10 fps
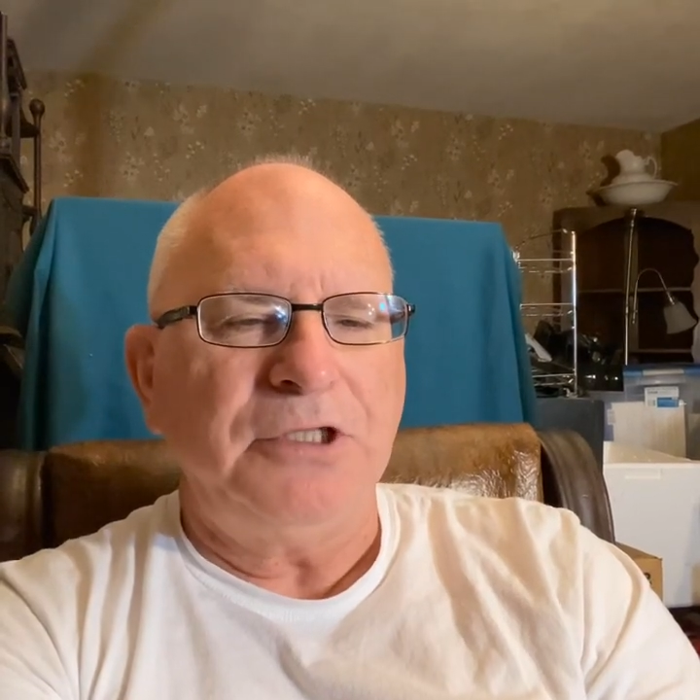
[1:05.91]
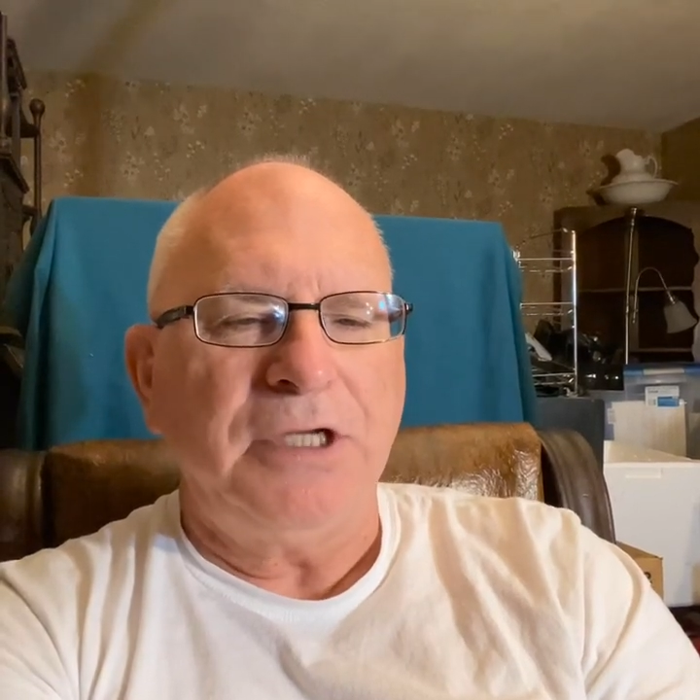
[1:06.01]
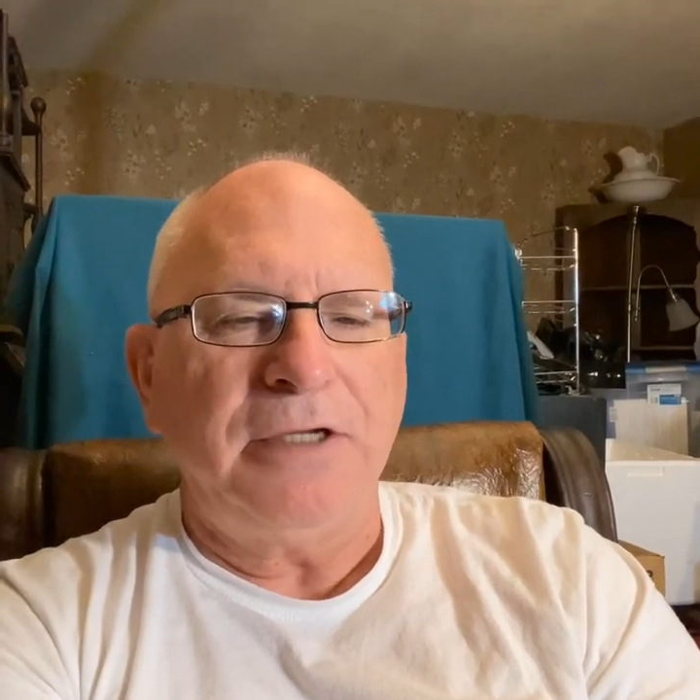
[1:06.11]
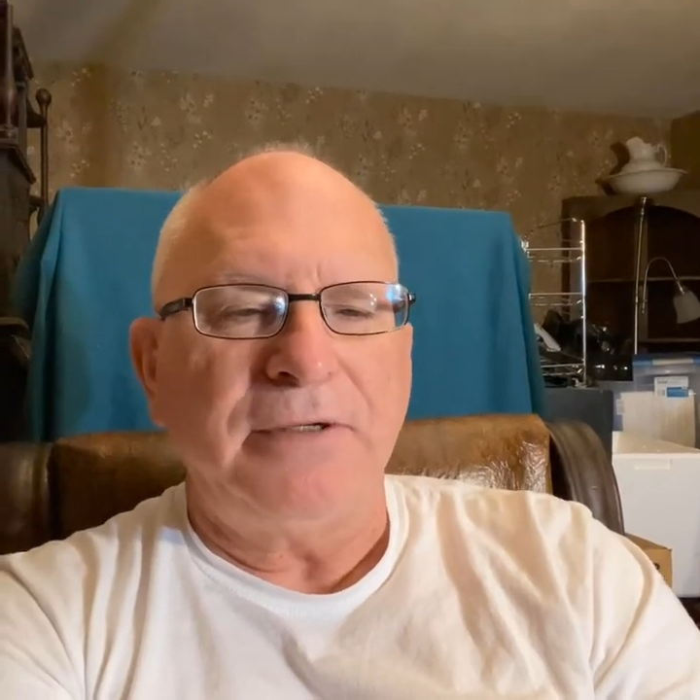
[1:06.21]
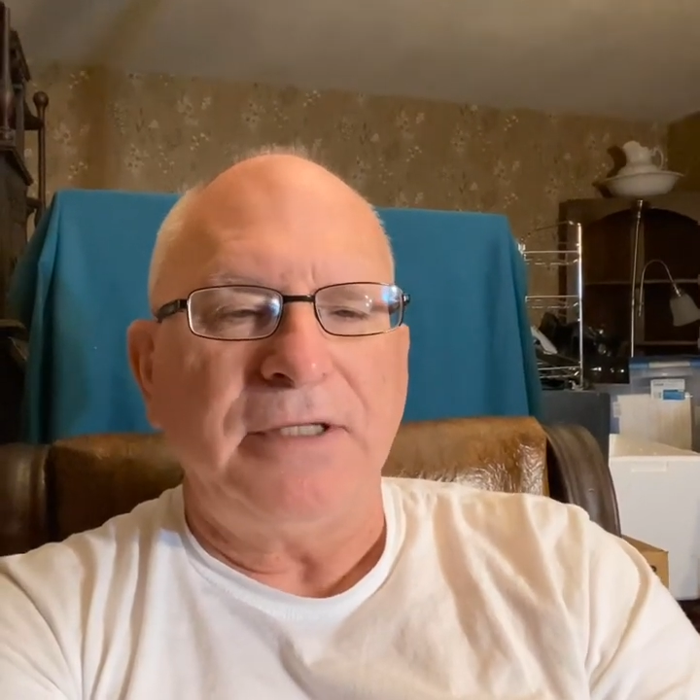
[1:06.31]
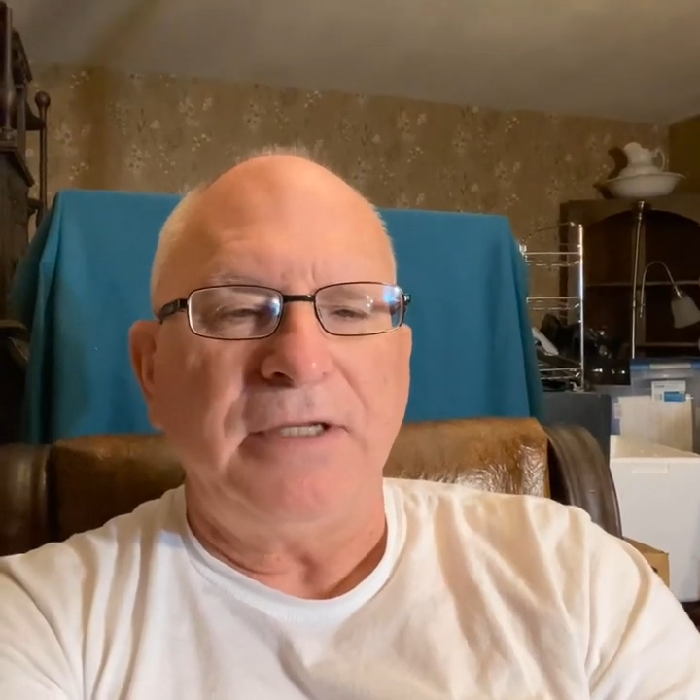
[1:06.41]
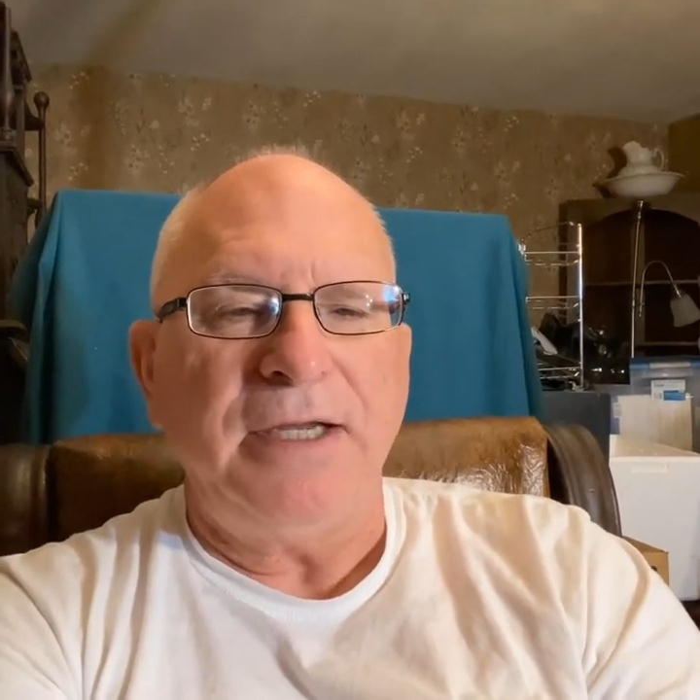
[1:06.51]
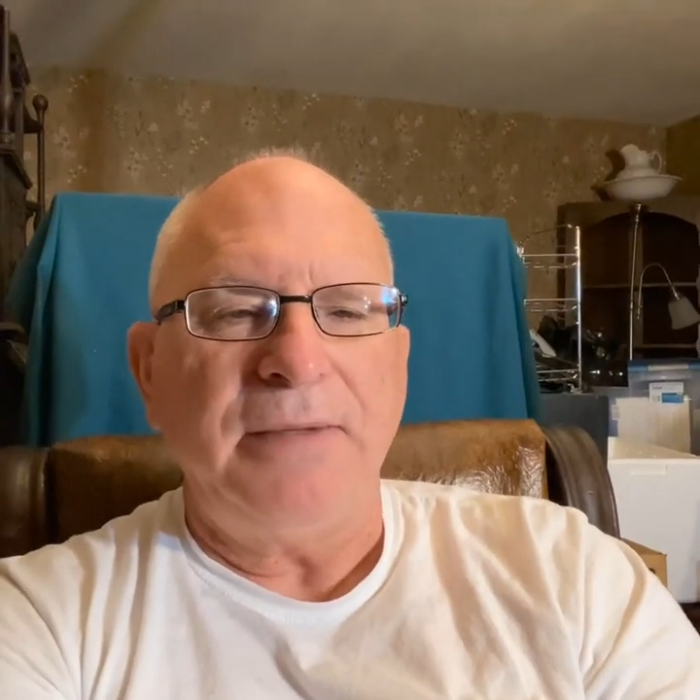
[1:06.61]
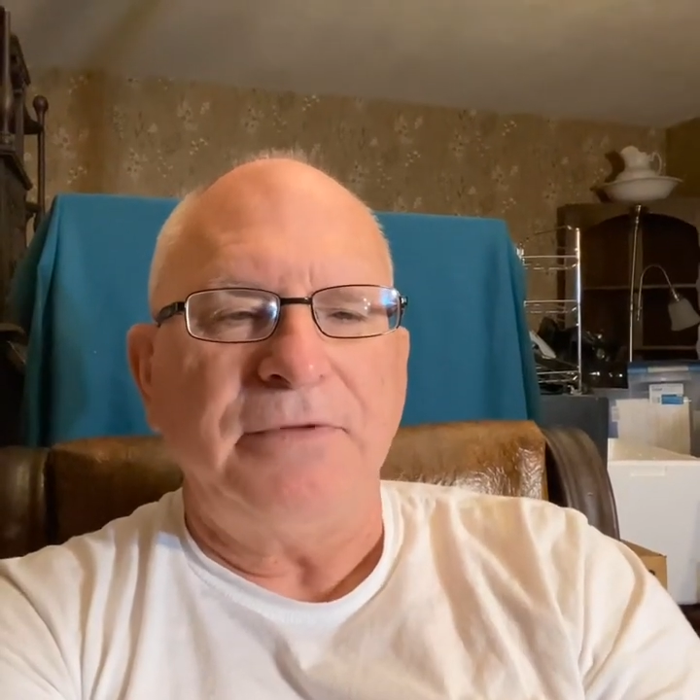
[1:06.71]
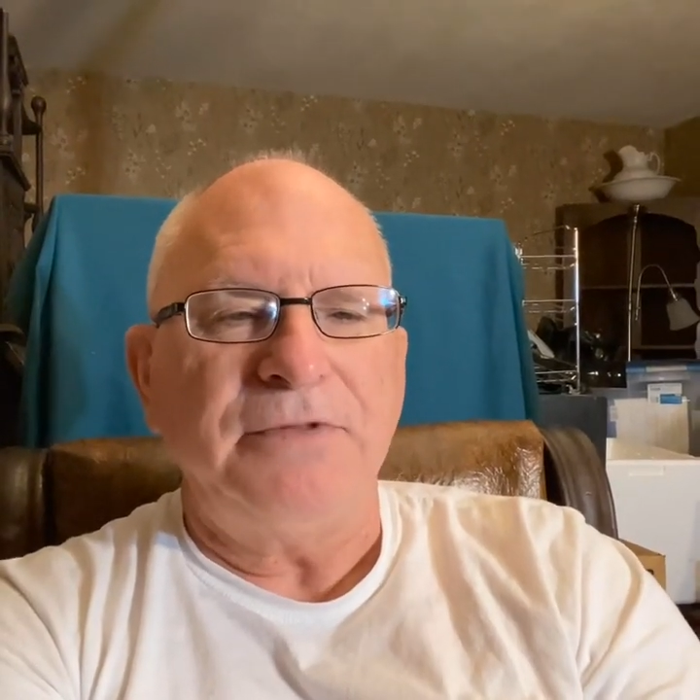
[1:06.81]
shudder at the
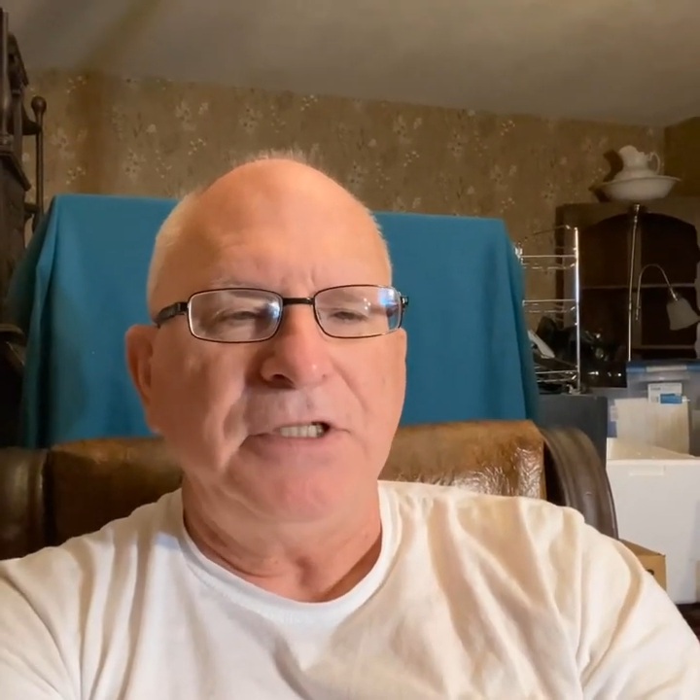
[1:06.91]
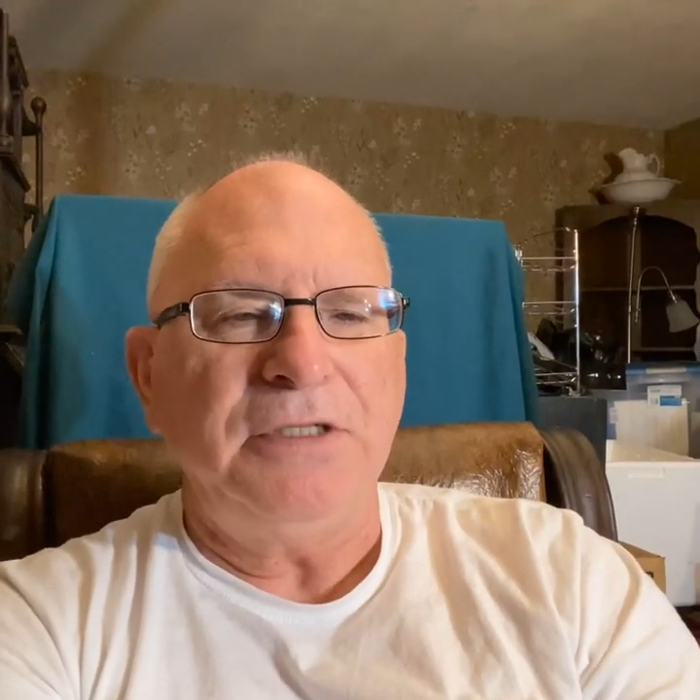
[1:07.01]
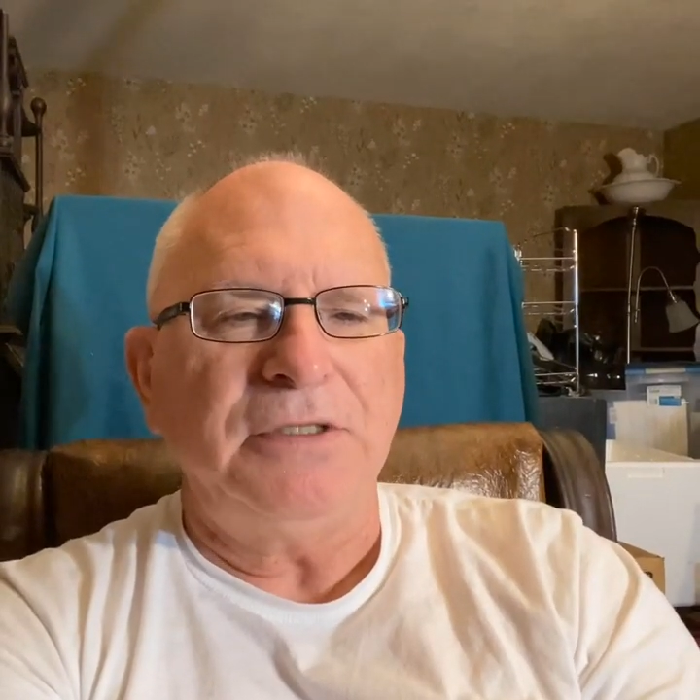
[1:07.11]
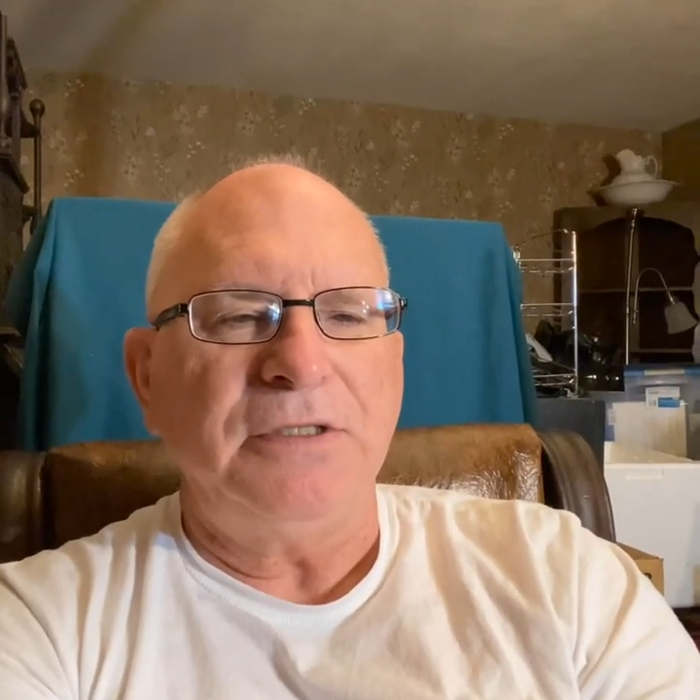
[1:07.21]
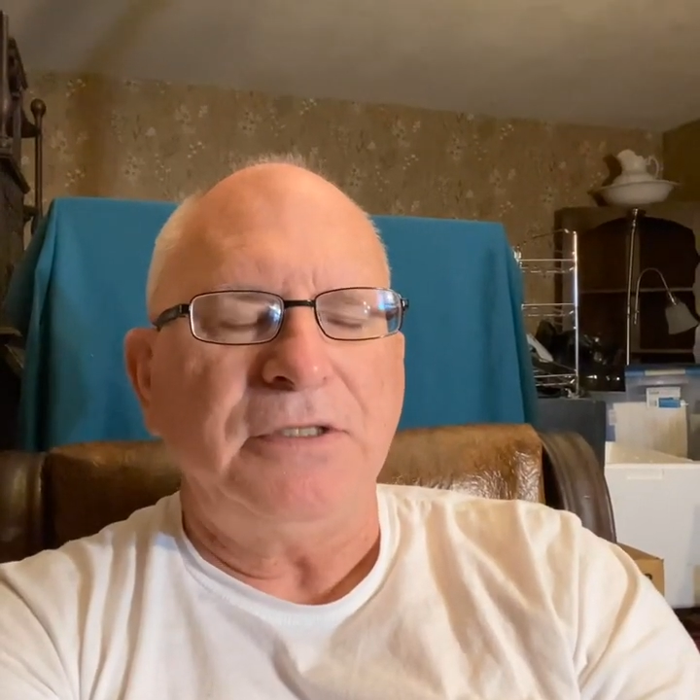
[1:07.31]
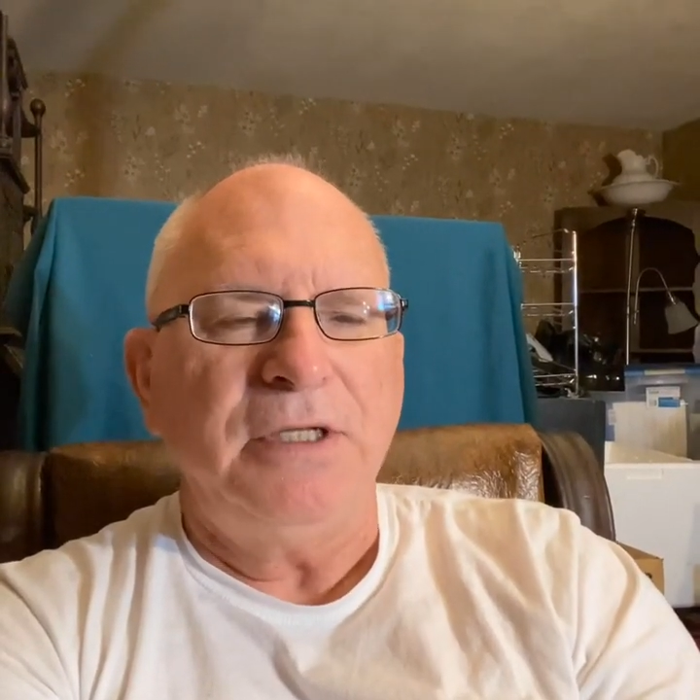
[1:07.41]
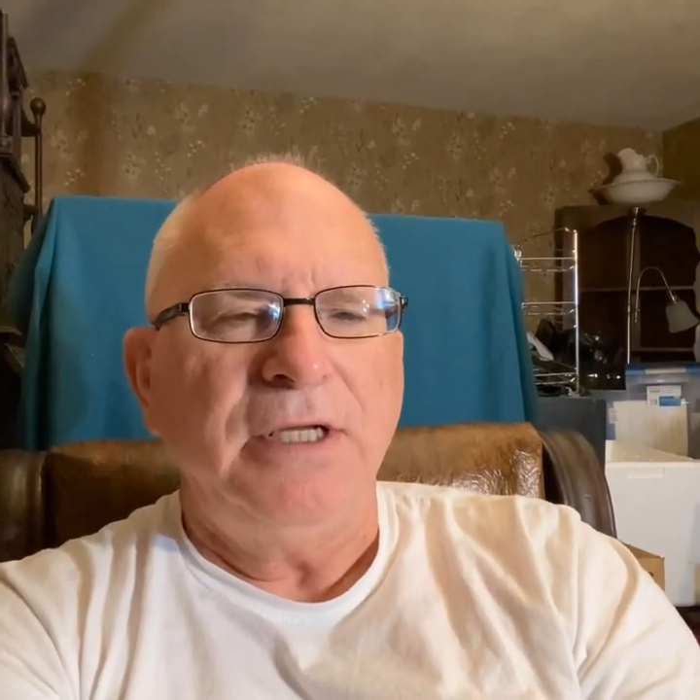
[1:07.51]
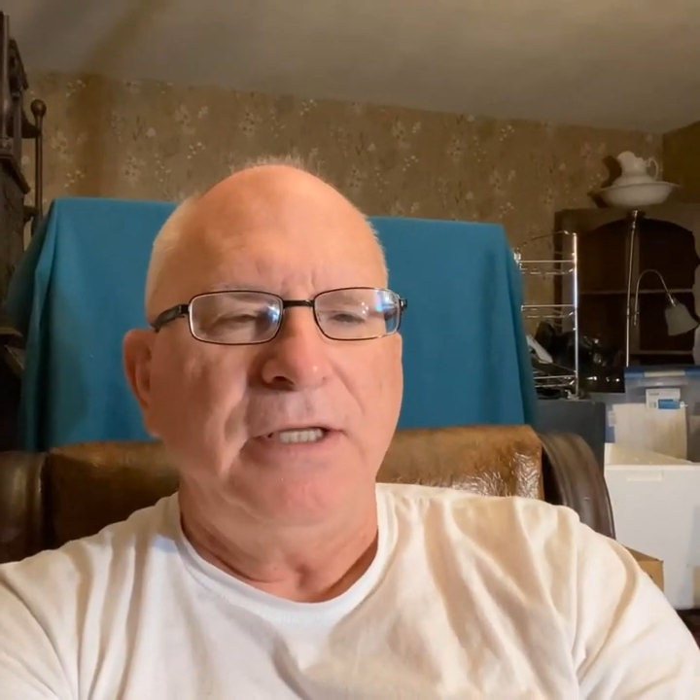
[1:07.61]
name of Jesus.